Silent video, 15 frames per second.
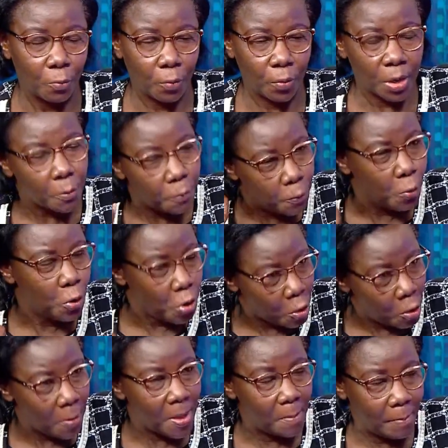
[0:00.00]
If you
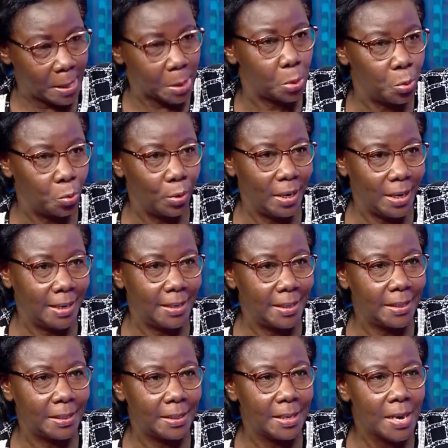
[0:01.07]
know the person who did
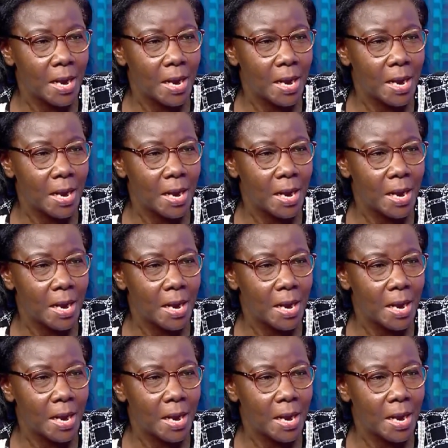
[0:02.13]
it,